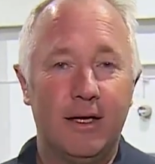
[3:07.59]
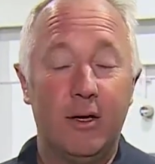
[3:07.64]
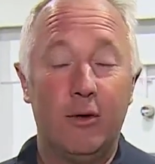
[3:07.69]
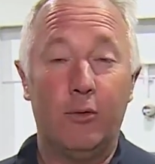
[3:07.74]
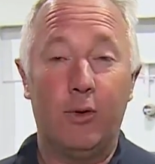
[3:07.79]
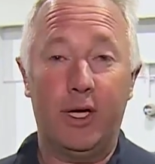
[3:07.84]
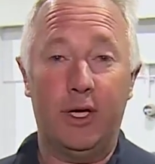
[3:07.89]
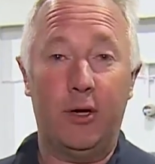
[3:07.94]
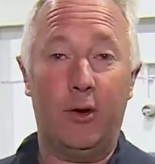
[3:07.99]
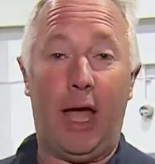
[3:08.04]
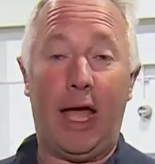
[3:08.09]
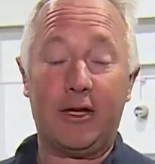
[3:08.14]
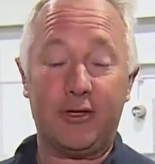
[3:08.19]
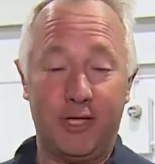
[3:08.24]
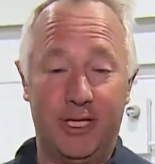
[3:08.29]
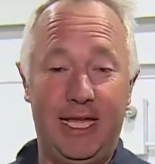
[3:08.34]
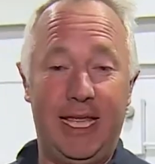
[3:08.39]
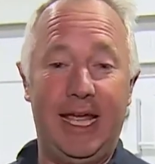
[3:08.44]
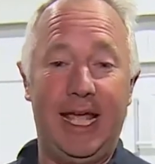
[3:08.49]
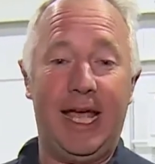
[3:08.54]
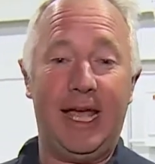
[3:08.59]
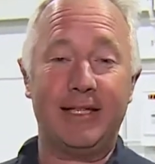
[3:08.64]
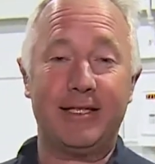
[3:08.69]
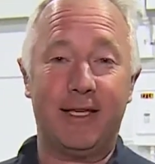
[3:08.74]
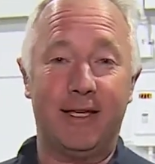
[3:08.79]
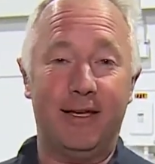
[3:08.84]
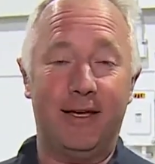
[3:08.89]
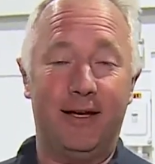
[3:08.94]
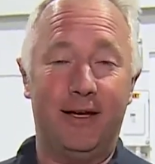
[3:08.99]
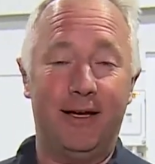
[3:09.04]
Well, you know, actually, he has
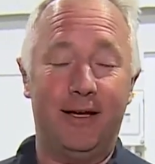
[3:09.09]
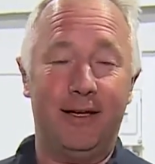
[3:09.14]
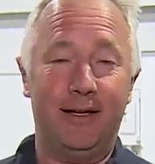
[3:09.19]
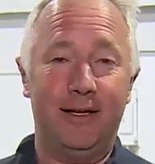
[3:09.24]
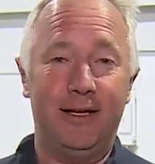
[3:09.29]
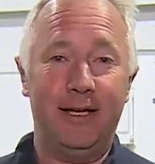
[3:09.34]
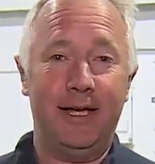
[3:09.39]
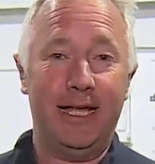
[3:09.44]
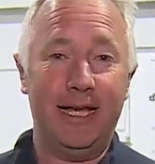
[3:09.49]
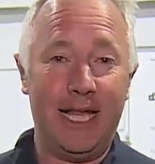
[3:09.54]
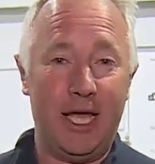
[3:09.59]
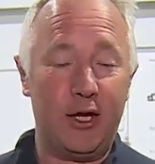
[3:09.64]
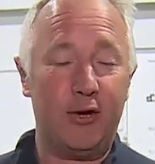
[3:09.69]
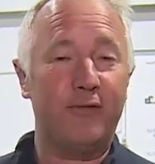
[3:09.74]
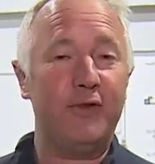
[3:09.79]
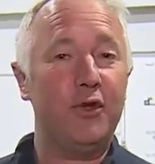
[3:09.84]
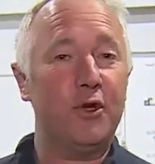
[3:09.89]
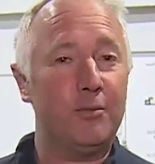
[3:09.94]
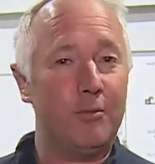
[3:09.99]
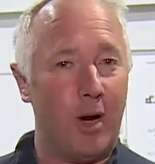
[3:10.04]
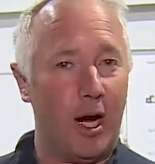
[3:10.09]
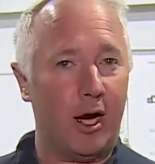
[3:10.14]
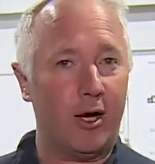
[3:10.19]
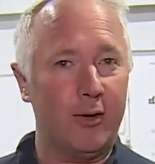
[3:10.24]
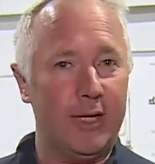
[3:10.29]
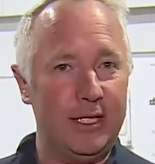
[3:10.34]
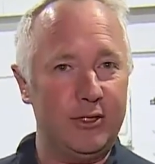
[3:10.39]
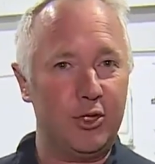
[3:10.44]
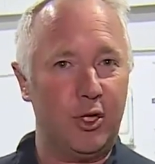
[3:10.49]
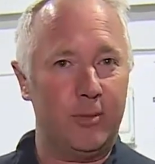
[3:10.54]
a, uh, an interview
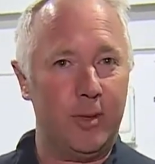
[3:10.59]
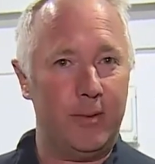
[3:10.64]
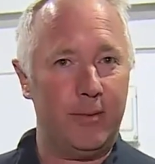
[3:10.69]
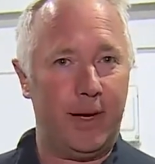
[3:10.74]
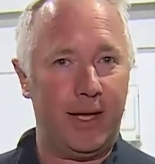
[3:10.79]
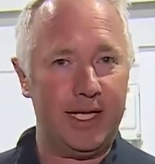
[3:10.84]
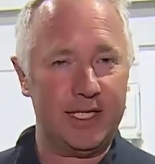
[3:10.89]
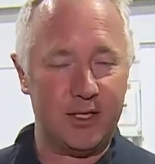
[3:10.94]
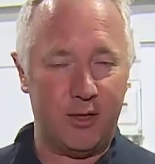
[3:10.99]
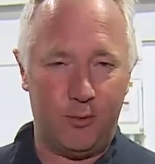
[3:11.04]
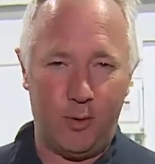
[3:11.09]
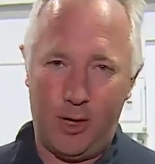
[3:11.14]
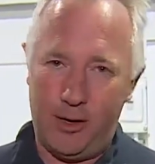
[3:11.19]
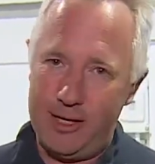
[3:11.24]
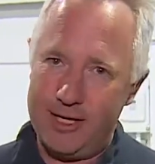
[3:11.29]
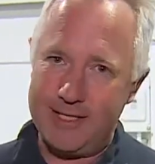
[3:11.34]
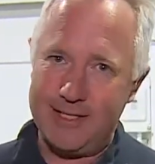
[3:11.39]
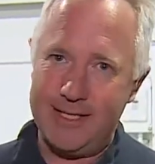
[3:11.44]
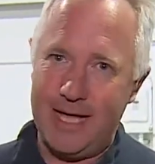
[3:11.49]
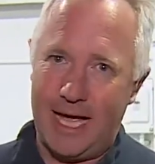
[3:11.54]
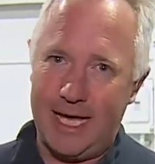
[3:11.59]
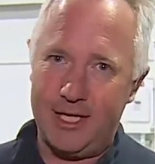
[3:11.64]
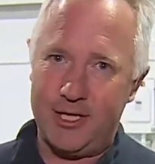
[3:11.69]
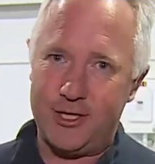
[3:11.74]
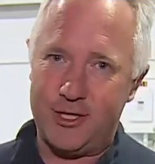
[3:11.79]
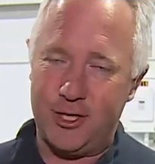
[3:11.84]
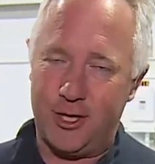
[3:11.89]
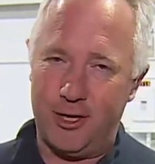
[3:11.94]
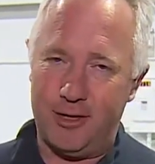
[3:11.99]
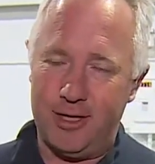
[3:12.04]
tomorrow. He told me about. He's going to wear his
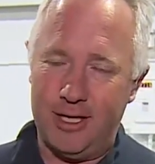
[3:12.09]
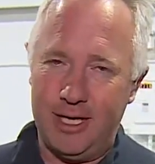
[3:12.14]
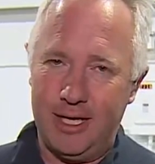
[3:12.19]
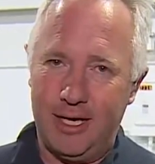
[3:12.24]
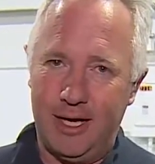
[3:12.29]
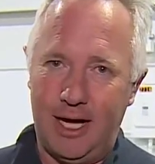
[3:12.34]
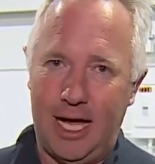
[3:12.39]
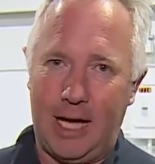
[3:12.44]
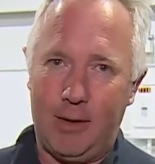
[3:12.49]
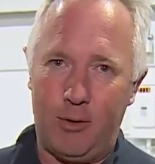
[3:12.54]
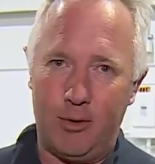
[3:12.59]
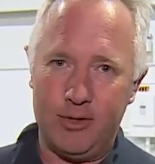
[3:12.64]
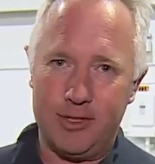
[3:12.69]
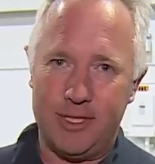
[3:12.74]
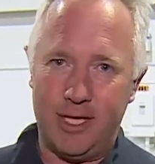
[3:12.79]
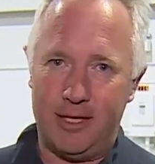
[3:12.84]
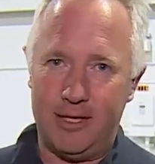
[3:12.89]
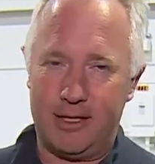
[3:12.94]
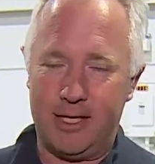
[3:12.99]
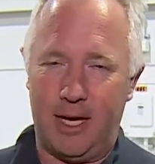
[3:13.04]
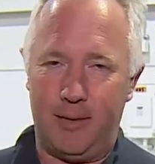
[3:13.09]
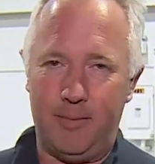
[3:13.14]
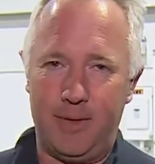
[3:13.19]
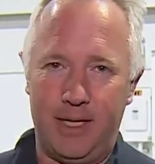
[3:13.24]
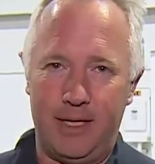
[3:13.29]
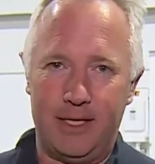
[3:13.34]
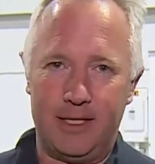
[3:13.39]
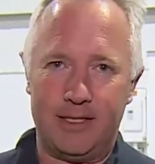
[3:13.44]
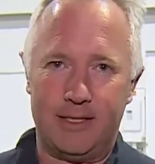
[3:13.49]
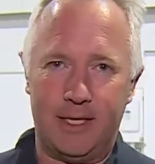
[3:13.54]
nice shirt. Uh, I won't say the
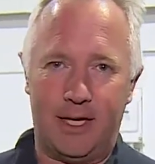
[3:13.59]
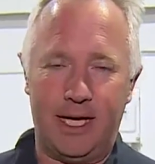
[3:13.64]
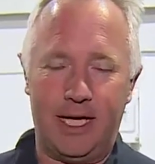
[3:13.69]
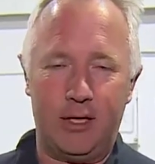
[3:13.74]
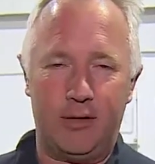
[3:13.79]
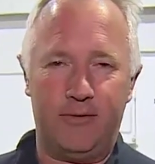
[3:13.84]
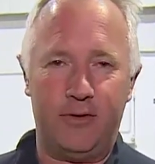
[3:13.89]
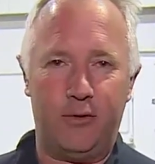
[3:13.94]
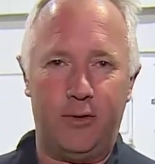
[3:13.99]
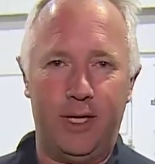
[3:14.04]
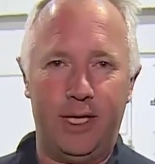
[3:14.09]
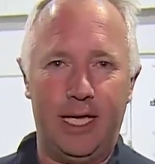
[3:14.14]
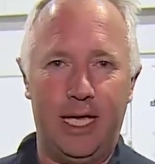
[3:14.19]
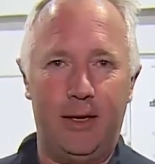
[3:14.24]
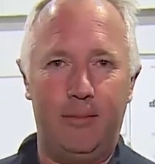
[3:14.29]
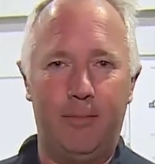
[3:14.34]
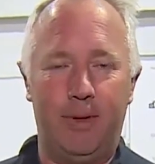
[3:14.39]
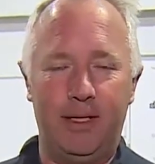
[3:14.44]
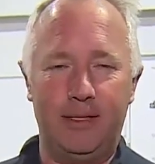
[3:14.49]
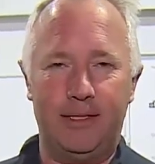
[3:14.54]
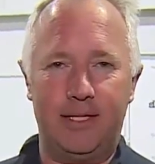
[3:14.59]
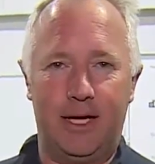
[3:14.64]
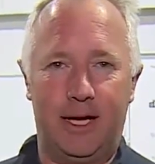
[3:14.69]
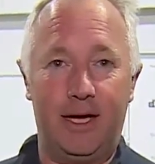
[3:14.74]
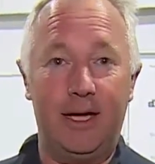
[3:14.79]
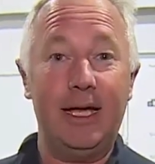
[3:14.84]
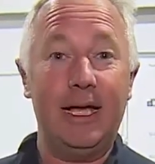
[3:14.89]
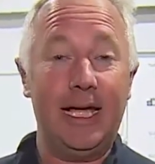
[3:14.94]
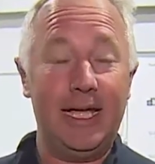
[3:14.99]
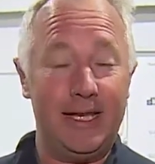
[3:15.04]
company that's uh, interviewing him, but
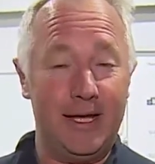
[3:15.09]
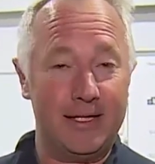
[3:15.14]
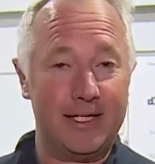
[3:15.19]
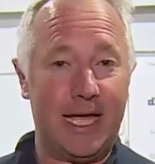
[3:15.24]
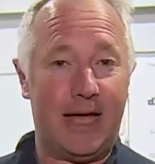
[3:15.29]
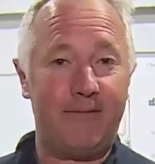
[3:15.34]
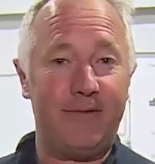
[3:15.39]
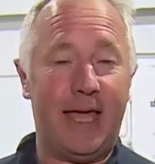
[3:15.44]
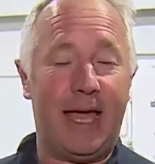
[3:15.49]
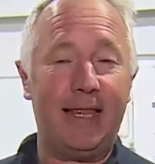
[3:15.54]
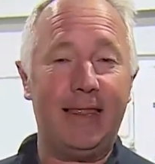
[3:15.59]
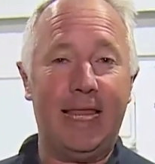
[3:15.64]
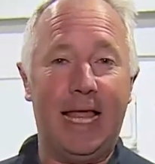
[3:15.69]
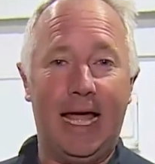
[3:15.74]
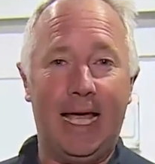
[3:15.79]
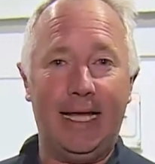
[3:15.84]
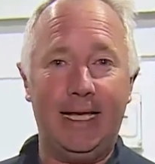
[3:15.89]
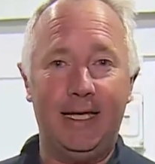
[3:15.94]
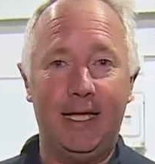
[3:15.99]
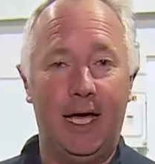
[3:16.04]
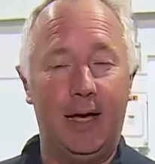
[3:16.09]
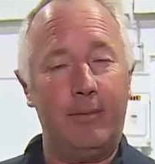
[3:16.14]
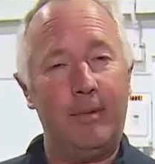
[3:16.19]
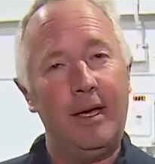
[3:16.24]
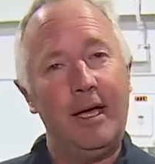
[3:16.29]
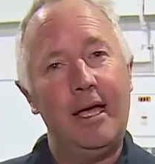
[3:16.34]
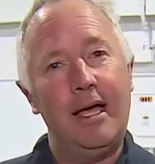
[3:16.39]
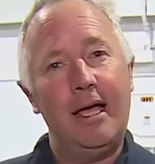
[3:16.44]
uh, he does have that lined up